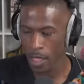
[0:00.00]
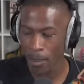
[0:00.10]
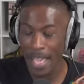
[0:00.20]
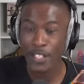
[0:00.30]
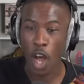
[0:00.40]

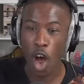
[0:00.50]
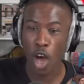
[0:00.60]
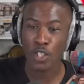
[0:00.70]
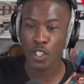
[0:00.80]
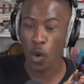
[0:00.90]
Miz
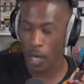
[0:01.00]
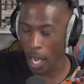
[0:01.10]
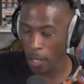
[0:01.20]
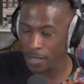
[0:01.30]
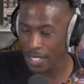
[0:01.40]
also
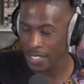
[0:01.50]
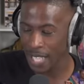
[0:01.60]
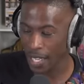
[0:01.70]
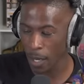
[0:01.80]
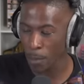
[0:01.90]
comes in
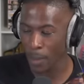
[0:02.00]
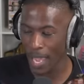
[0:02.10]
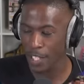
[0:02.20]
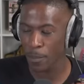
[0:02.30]
second place